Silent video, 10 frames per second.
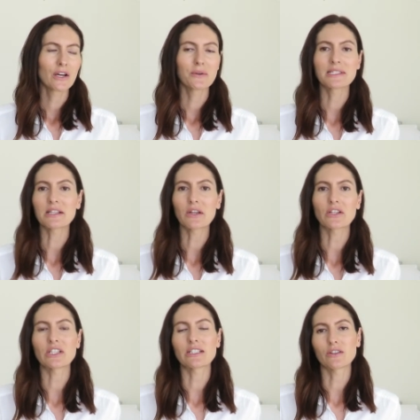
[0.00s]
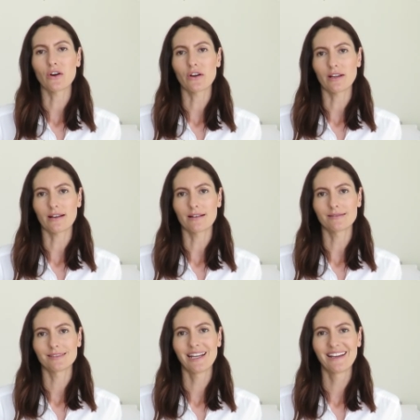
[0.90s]
who is allergic to coconut.
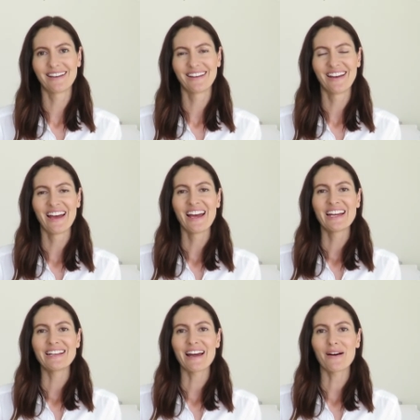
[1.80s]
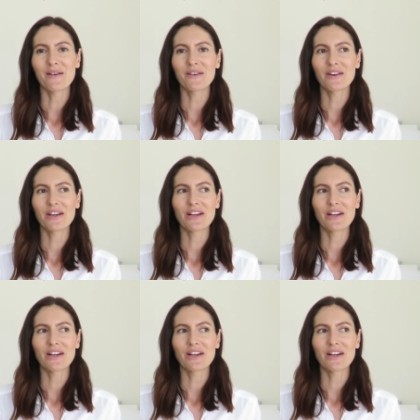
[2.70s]
Now,